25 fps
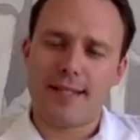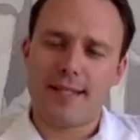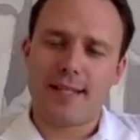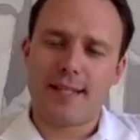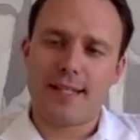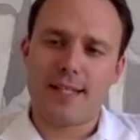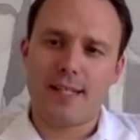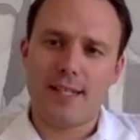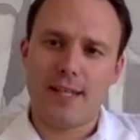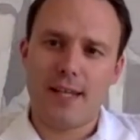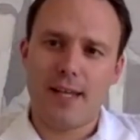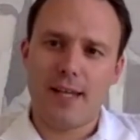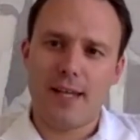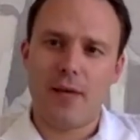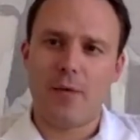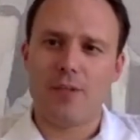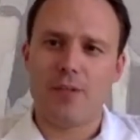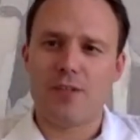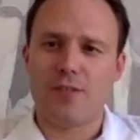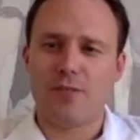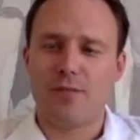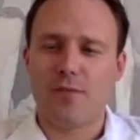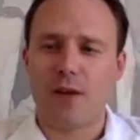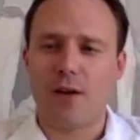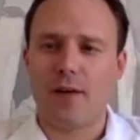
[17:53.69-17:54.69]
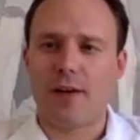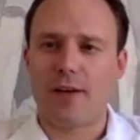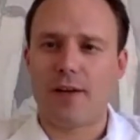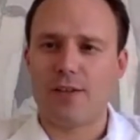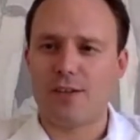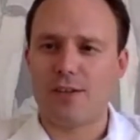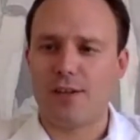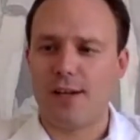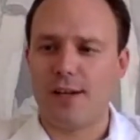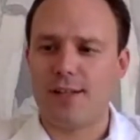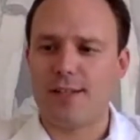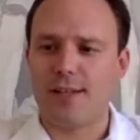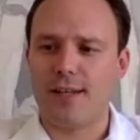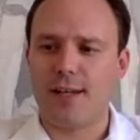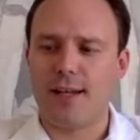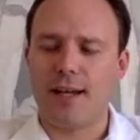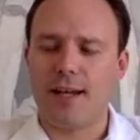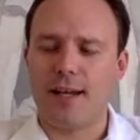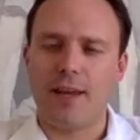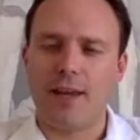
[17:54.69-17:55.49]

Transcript: this year, which is very exciting.